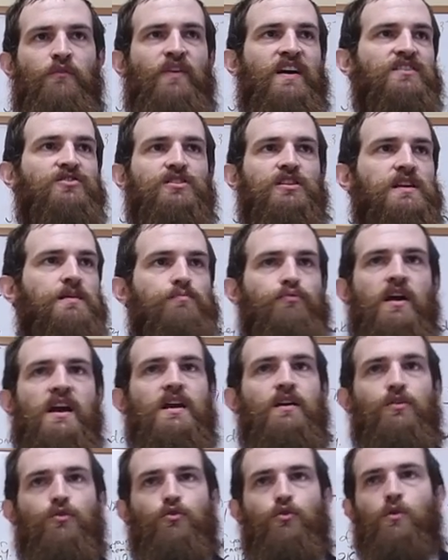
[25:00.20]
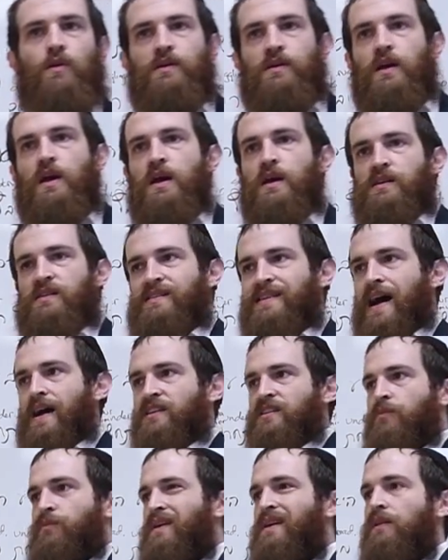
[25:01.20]
eventually break through and
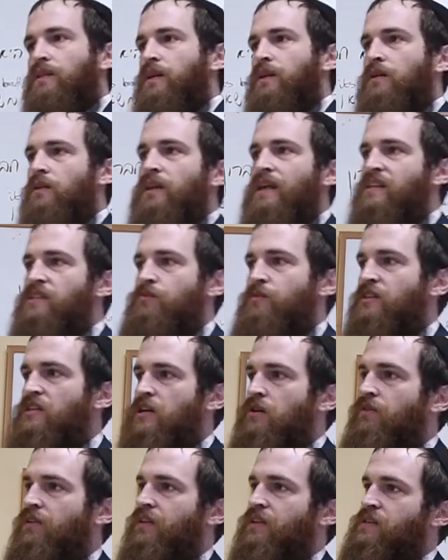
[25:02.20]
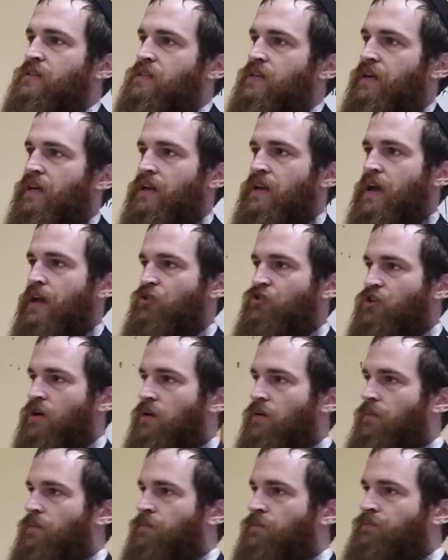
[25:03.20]
start to be a little less materialistic in
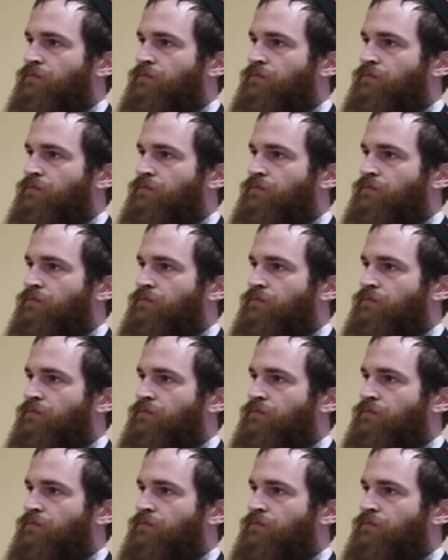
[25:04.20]
nature.